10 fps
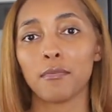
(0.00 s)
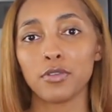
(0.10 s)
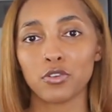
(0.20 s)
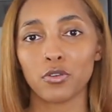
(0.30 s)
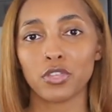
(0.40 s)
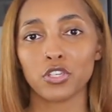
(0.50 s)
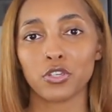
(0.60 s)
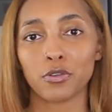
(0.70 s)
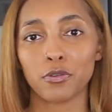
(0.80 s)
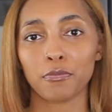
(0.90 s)
be sure that
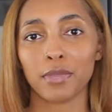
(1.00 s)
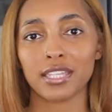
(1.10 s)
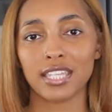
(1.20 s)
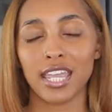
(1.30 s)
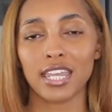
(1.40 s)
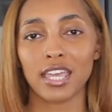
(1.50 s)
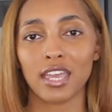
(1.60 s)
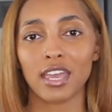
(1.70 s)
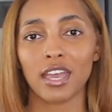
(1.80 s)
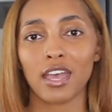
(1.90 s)
you're
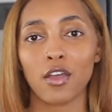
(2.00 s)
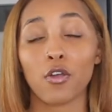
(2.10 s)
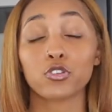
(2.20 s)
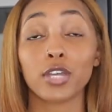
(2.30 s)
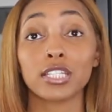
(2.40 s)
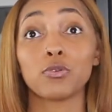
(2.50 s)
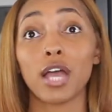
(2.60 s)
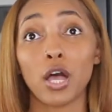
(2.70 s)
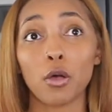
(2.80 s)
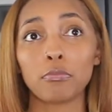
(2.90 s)
maintaining or trying to
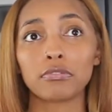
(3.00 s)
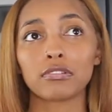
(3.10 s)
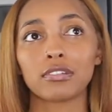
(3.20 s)
help